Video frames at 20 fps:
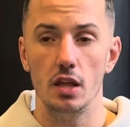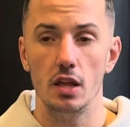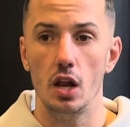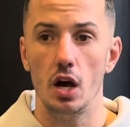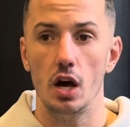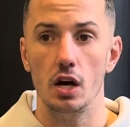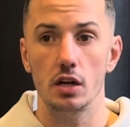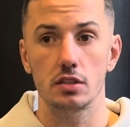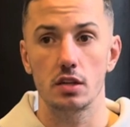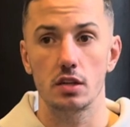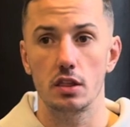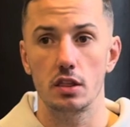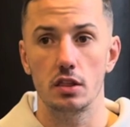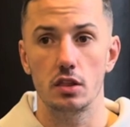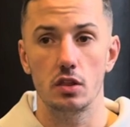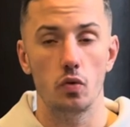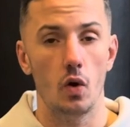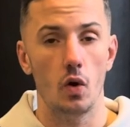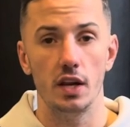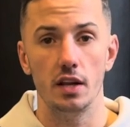the last
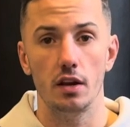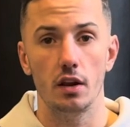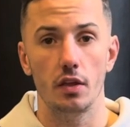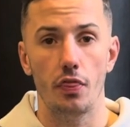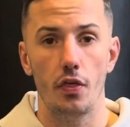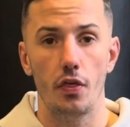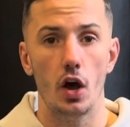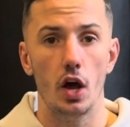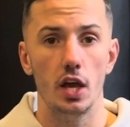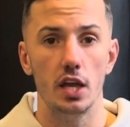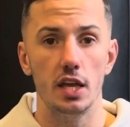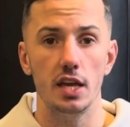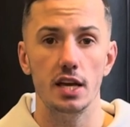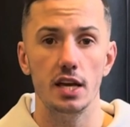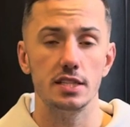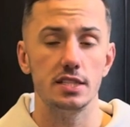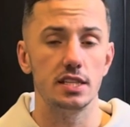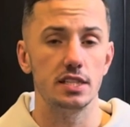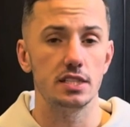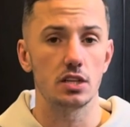20 to 30
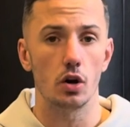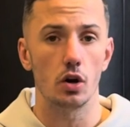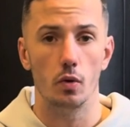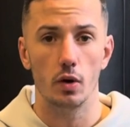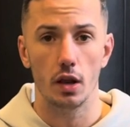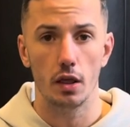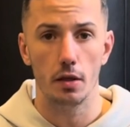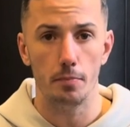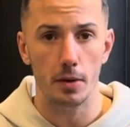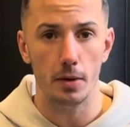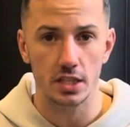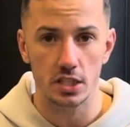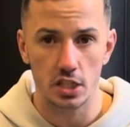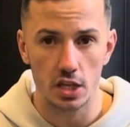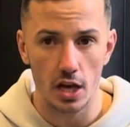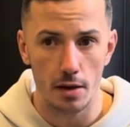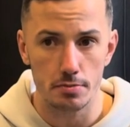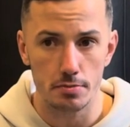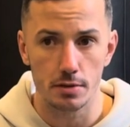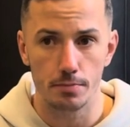years. He's got one of the best
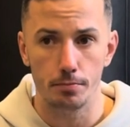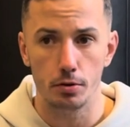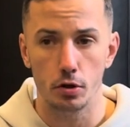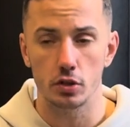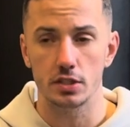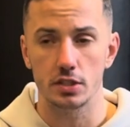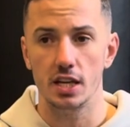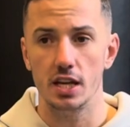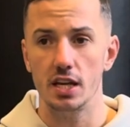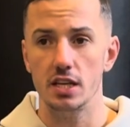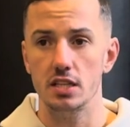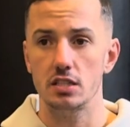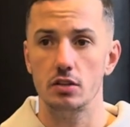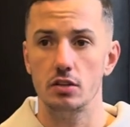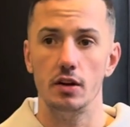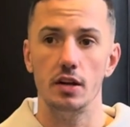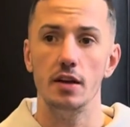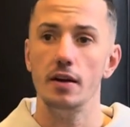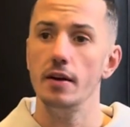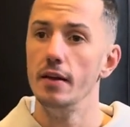jabs in boxing
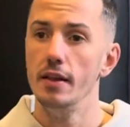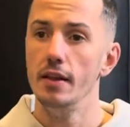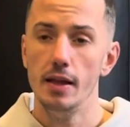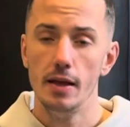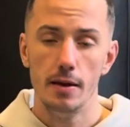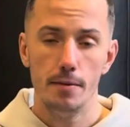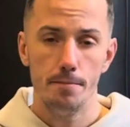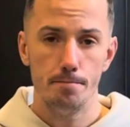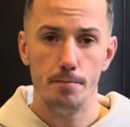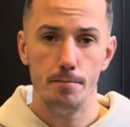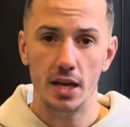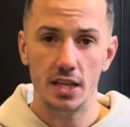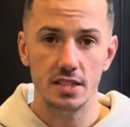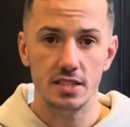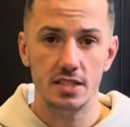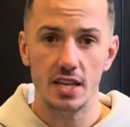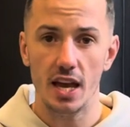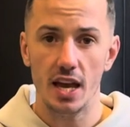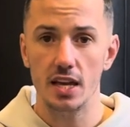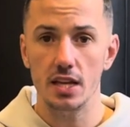history.
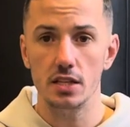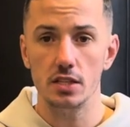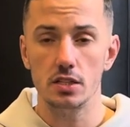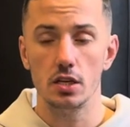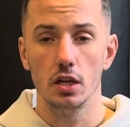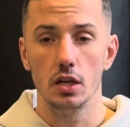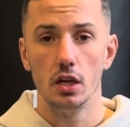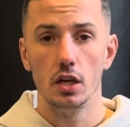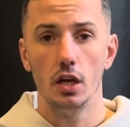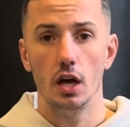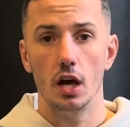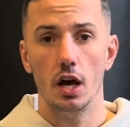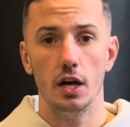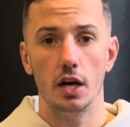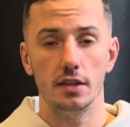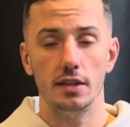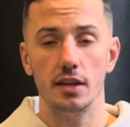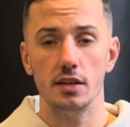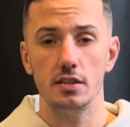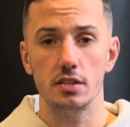Maintained
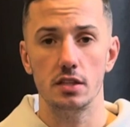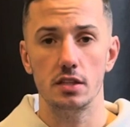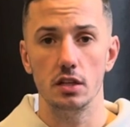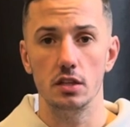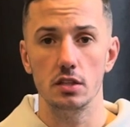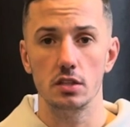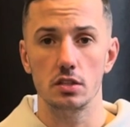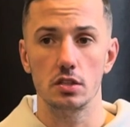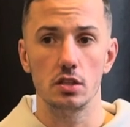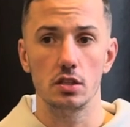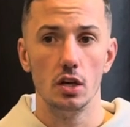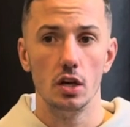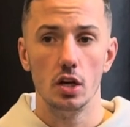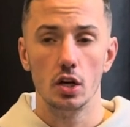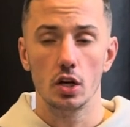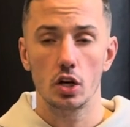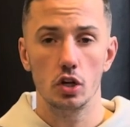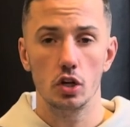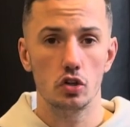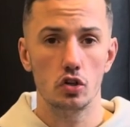distance,
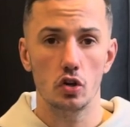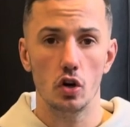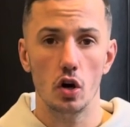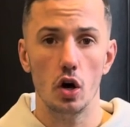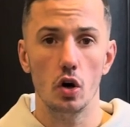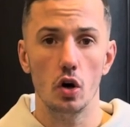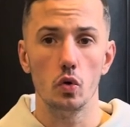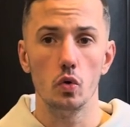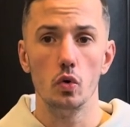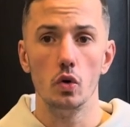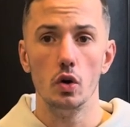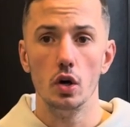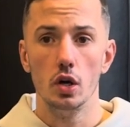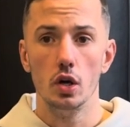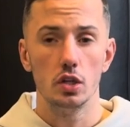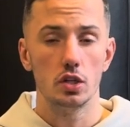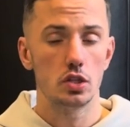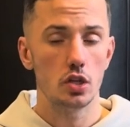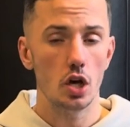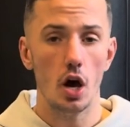control,
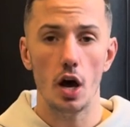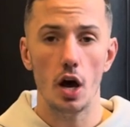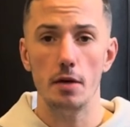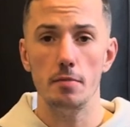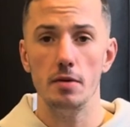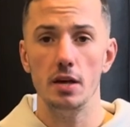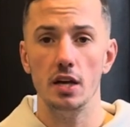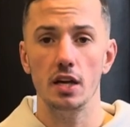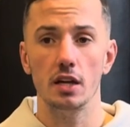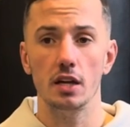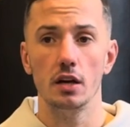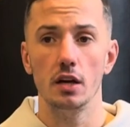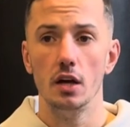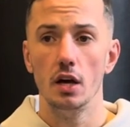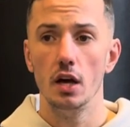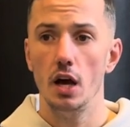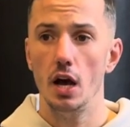timing,